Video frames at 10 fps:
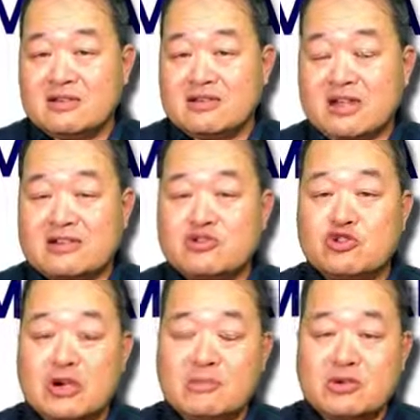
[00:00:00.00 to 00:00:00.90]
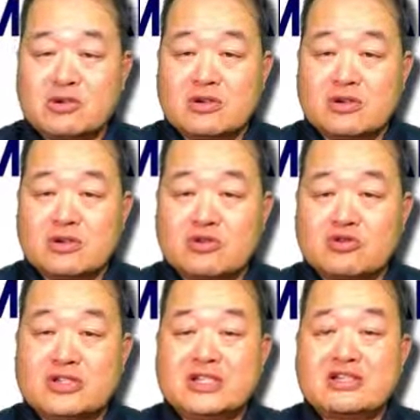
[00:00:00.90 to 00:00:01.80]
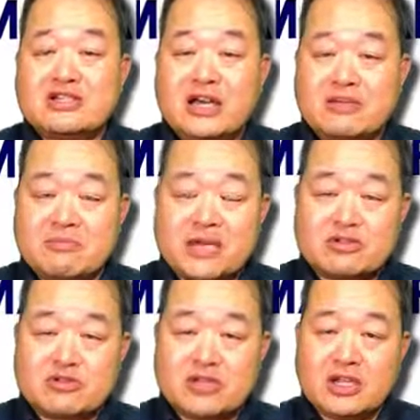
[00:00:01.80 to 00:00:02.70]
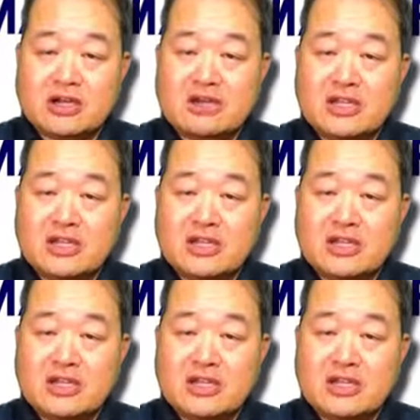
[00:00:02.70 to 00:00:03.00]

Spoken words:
a lot of trauma or needed a lot of medical care